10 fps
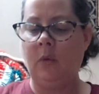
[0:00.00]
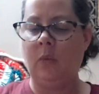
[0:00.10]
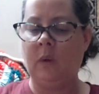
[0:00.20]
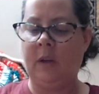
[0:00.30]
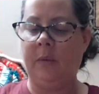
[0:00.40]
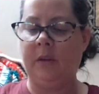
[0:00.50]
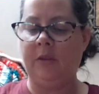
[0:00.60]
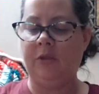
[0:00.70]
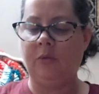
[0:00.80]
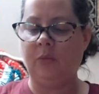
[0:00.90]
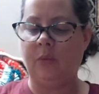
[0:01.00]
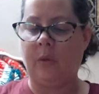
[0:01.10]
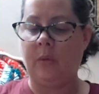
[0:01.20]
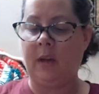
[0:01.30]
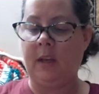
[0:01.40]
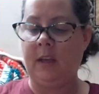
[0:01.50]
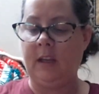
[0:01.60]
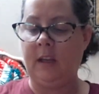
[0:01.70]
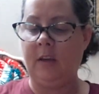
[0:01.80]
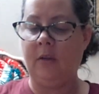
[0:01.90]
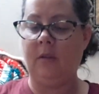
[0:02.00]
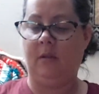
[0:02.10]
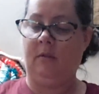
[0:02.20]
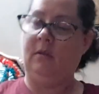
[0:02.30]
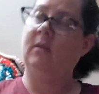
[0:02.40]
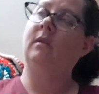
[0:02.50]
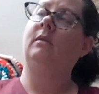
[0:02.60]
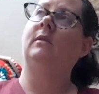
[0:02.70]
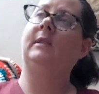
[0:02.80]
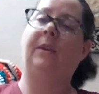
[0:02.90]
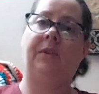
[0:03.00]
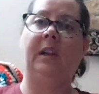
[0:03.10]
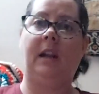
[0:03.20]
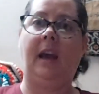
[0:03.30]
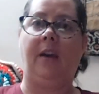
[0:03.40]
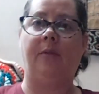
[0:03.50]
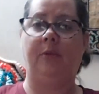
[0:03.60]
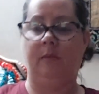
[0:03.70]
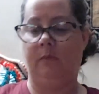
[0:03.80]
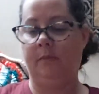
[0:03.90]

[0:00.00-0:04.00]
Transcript: when I reach row 97 and a half.